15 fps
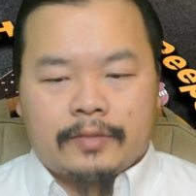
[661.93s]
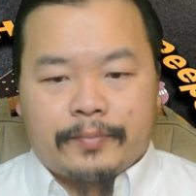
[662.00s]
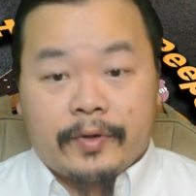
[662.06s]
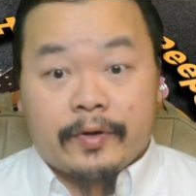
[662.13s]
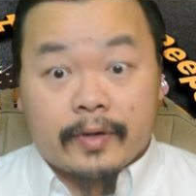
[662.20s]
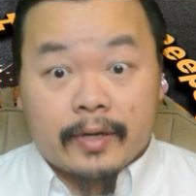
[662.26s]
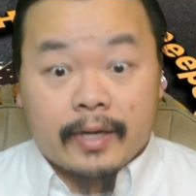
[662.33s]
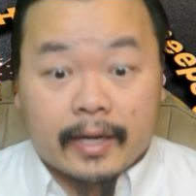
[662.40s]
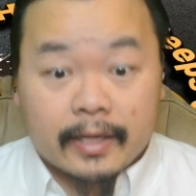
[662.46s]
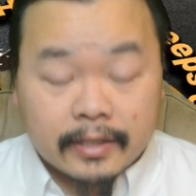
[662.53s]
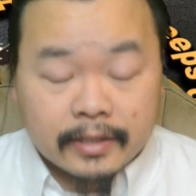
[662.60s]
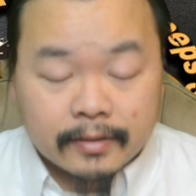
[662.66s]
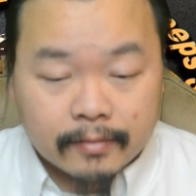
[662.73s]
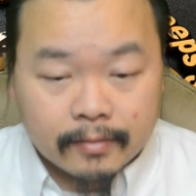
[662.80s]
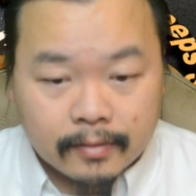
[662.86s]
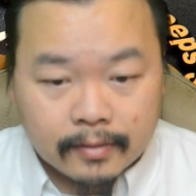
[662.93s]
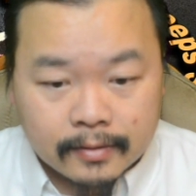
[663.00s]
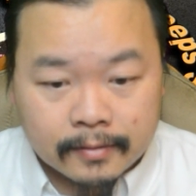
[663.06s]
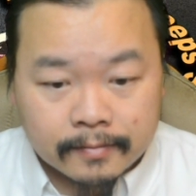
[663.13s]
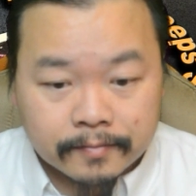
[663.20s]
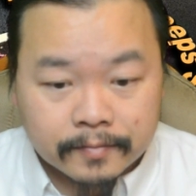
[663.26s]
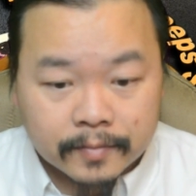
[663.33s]
spirit guides.
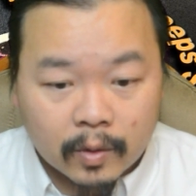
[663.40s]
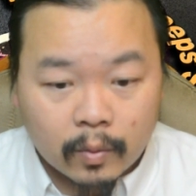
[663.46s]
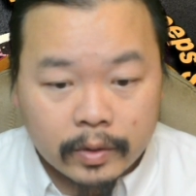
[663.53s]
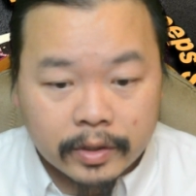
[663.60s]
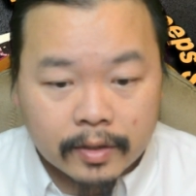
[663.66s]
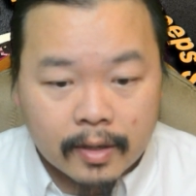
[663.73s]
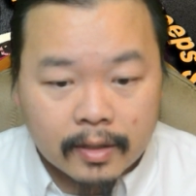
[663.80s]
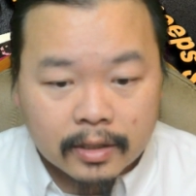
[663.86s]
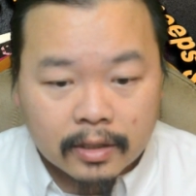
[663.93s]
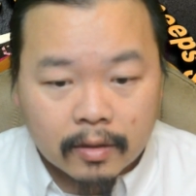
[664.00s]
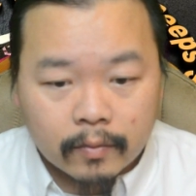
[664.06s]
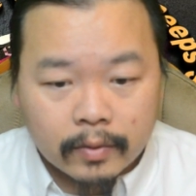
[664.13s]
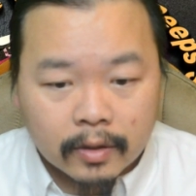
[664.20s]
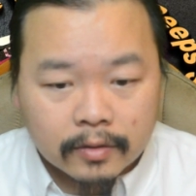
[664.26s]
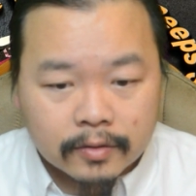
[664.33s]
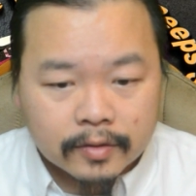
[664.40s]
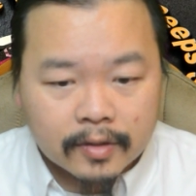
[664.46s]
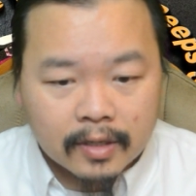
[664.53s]
We also